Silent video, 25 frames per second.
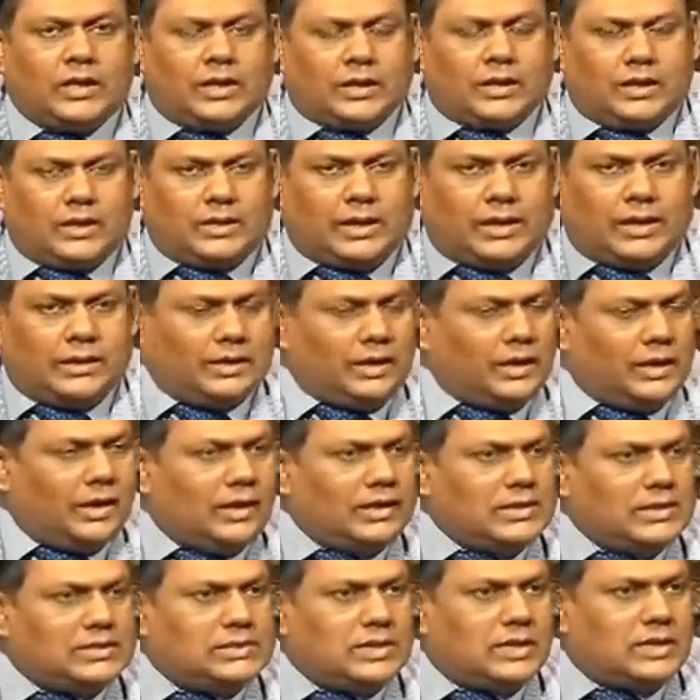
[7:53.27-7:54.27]

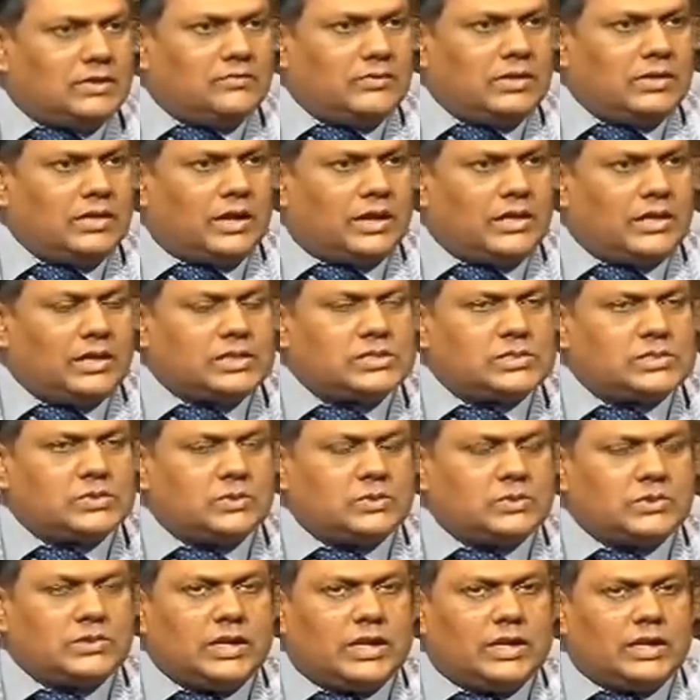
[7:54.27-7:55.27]
analyzed, and we
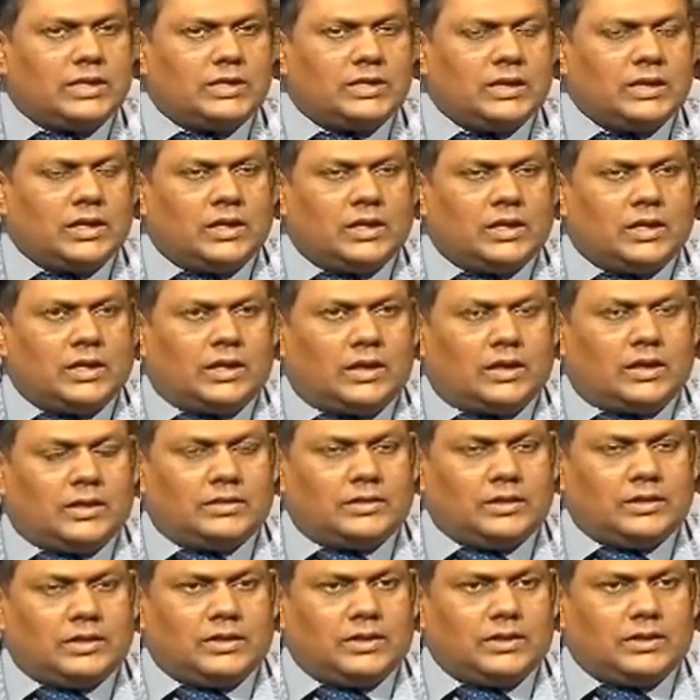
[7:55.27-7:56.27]
understood that
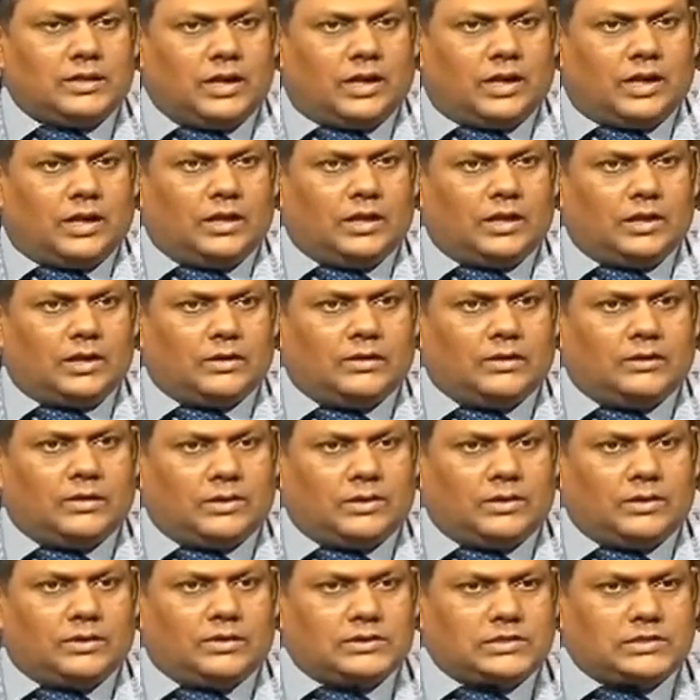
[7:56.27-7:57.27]

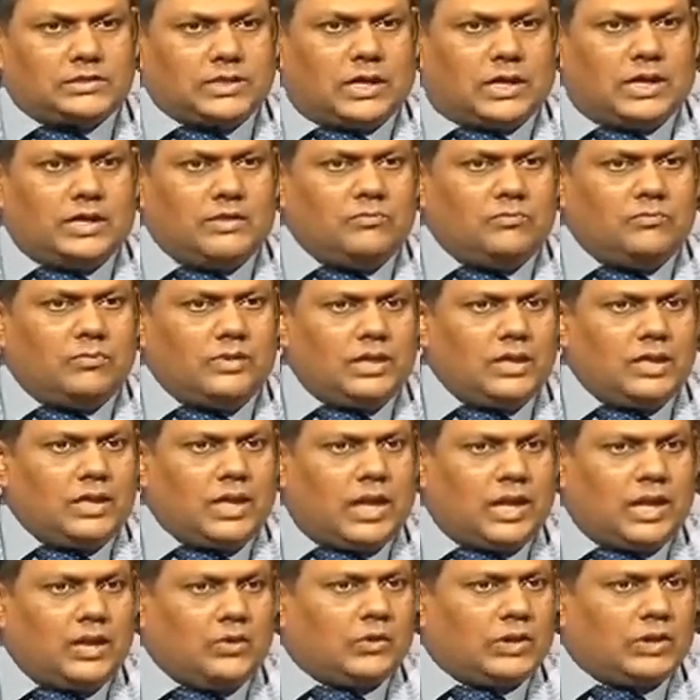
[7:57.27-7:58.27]
the time we
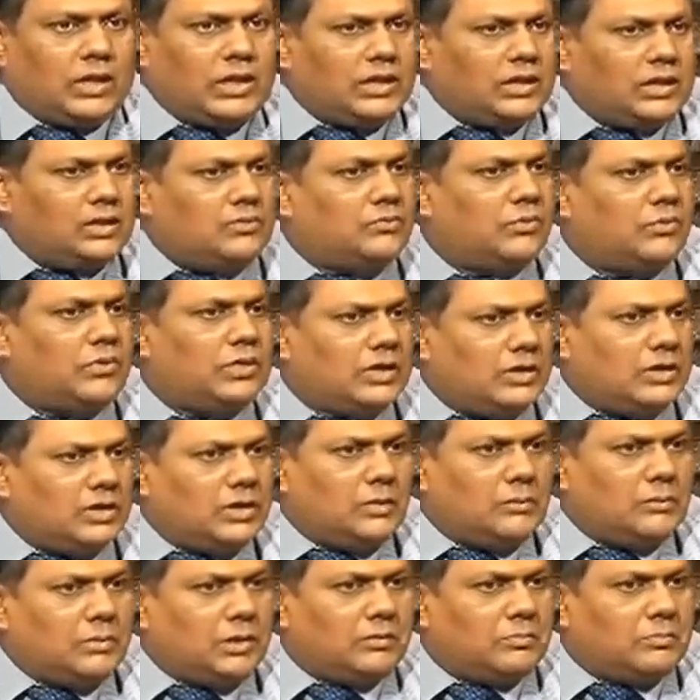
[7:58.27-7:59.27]
allocated for
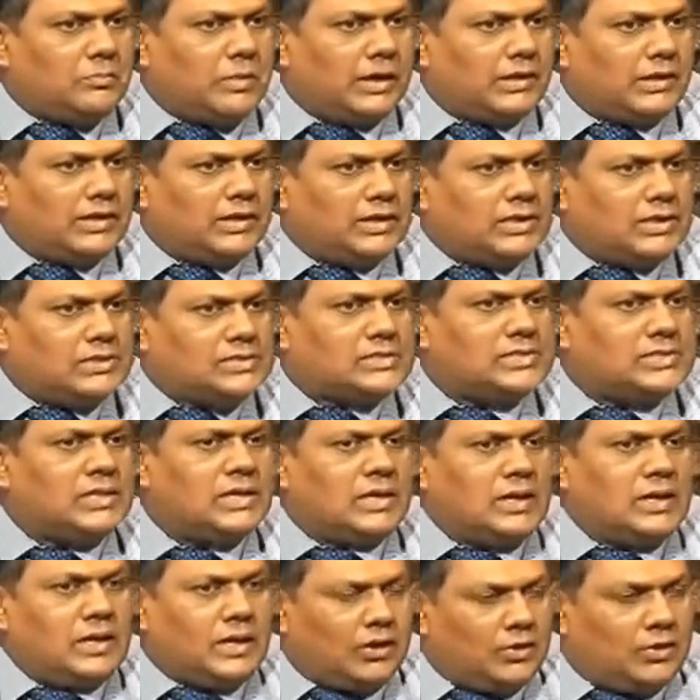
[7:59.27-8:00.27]
economic matters,
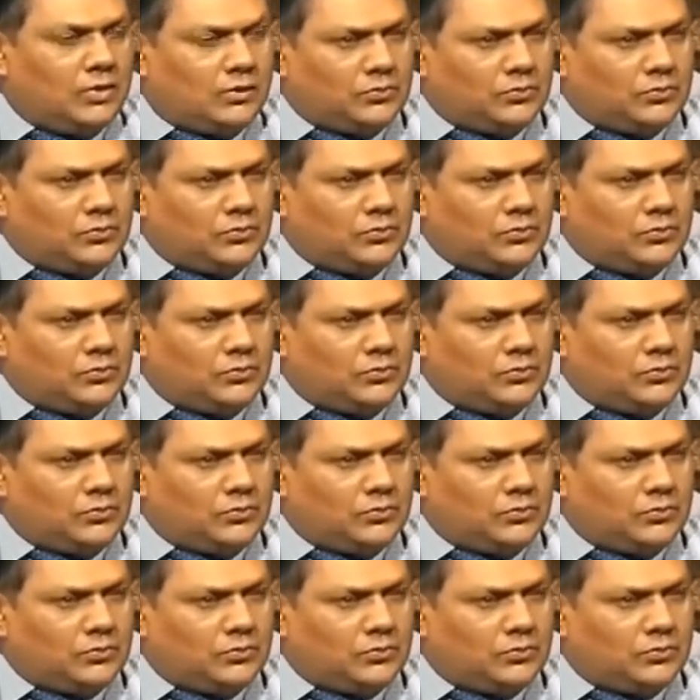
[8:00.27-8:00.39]
of